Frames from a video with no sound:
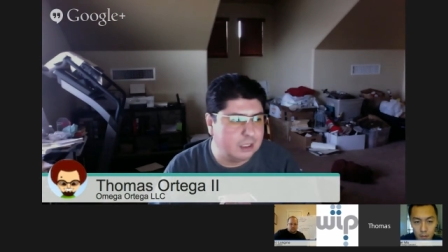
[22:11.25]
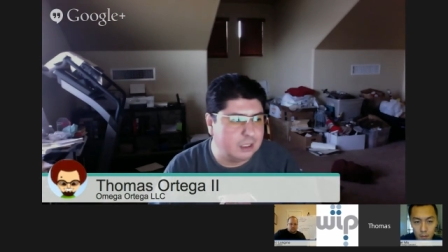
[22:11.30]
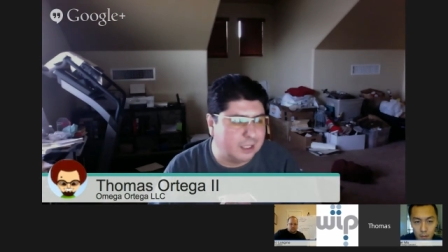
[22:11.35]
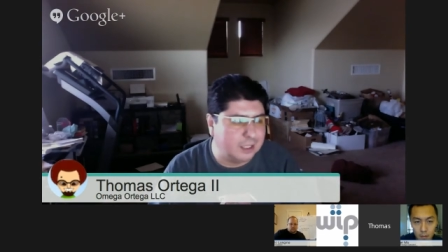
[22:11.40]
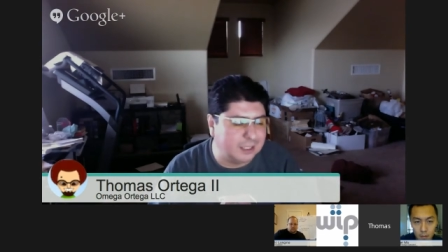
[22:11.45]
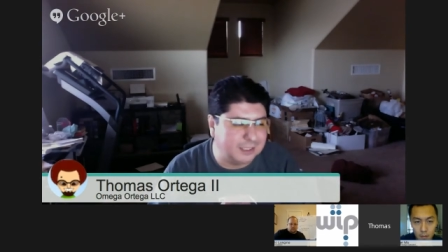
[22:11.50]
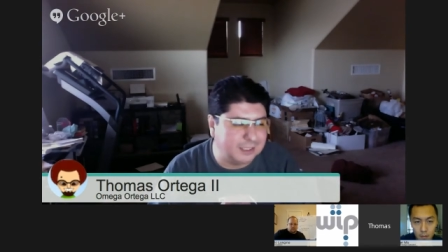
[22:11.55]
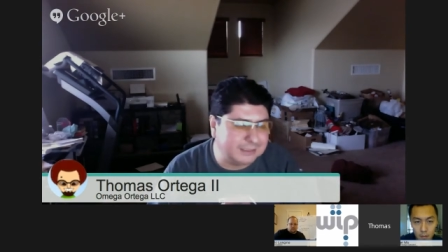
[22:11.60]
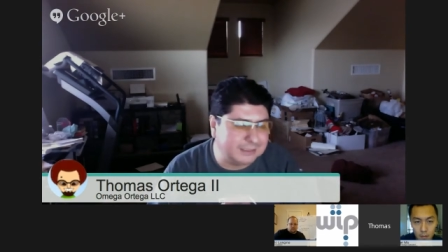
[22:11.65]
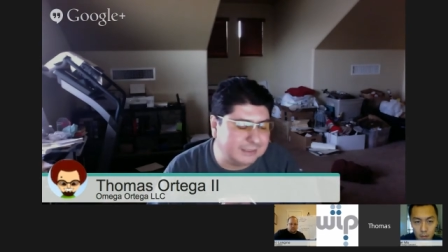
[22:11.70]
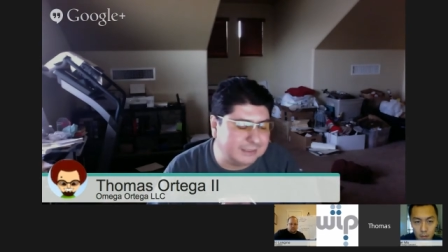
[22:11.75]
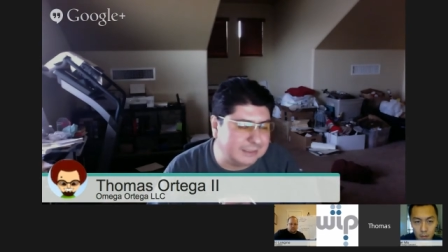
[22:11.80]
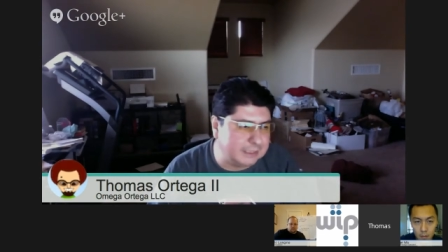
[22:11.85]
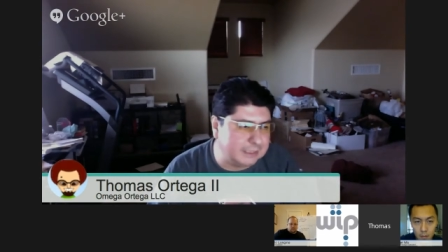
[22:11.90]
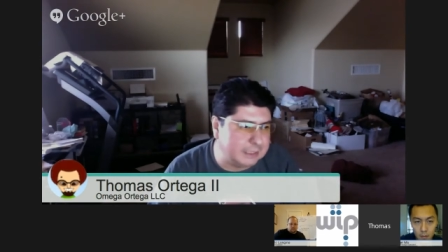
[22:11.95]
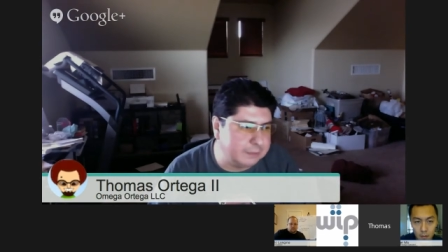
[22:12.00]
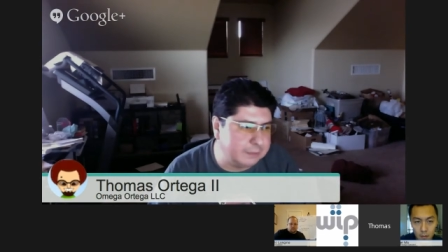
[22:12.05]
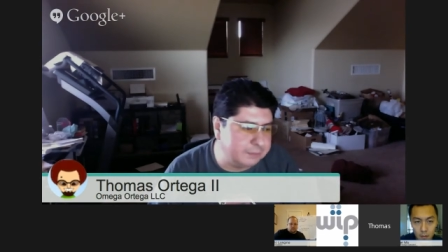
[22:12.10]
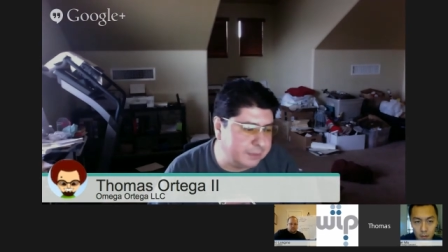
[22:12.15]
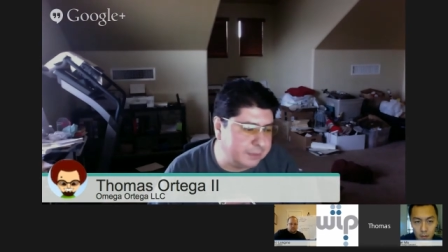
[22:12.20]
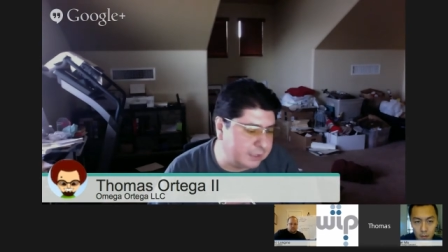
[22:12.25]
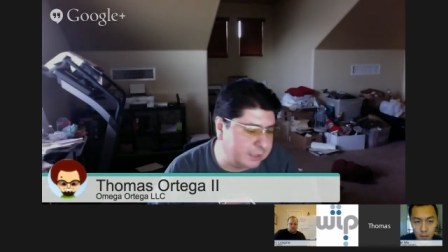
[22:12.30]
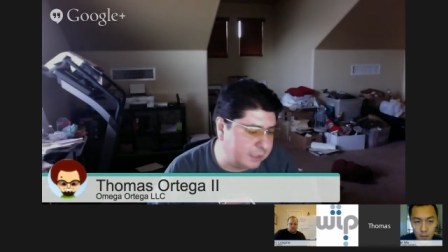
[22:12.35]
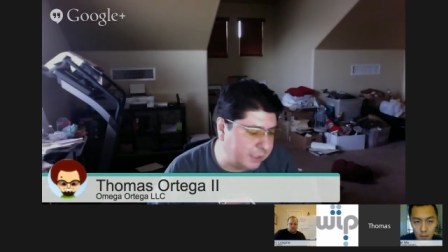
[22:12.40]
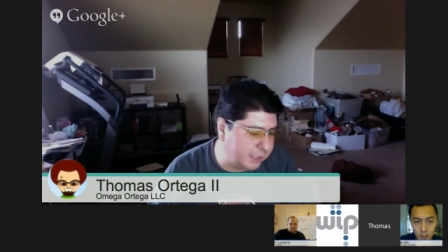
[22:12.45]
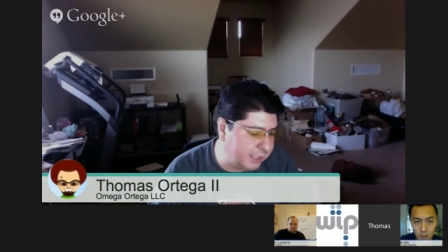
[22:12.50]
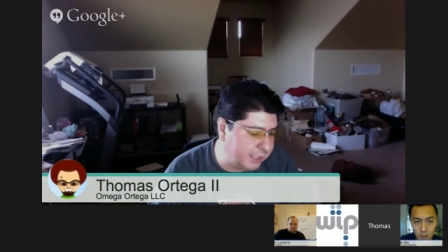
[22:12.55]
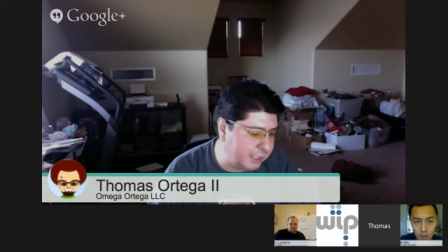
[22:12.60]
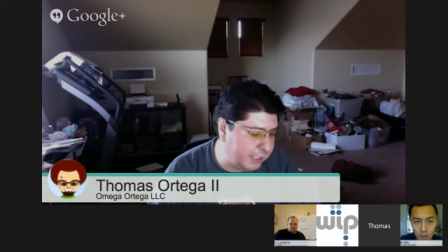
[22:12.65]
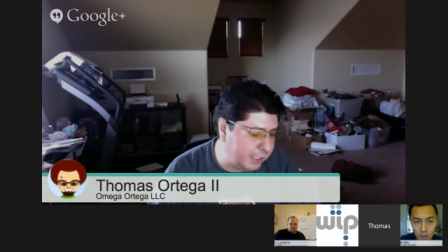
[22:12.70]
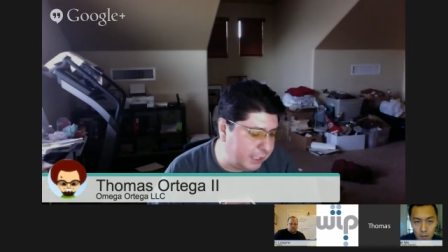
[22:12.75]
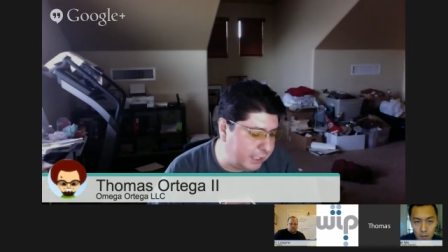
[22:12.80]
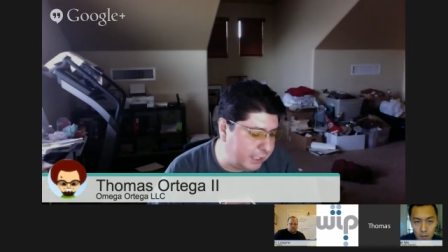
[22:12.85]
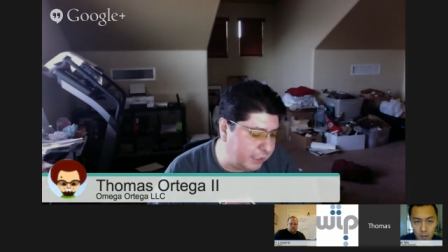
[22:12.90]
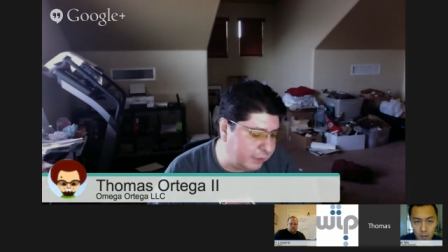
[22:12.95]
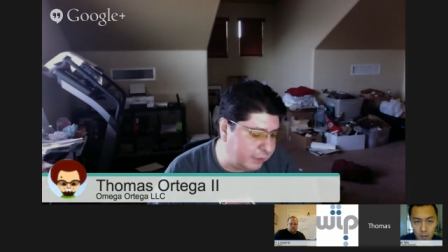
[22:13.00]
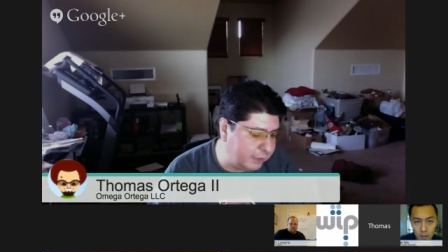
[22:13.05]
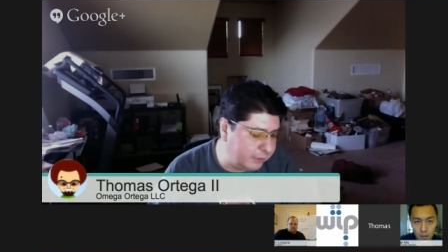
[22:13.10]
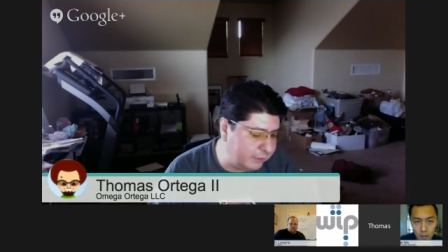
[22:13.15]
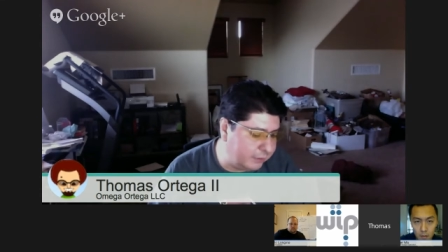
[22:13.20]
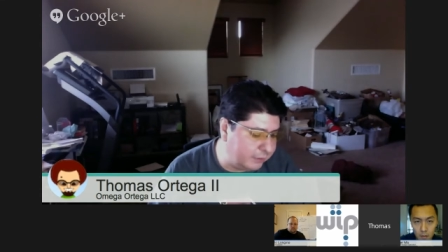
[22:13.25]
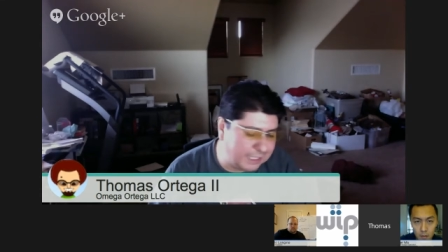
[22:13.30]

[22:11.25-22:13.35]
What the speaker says: are typically,